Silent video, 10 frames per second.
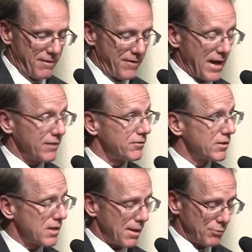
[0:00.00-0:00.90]

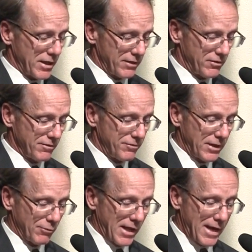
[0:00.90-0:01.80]
Fast, comprehensive,
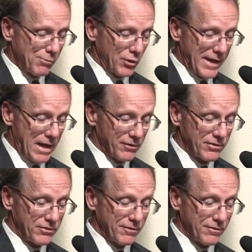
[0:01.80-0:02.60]
and reliable analysis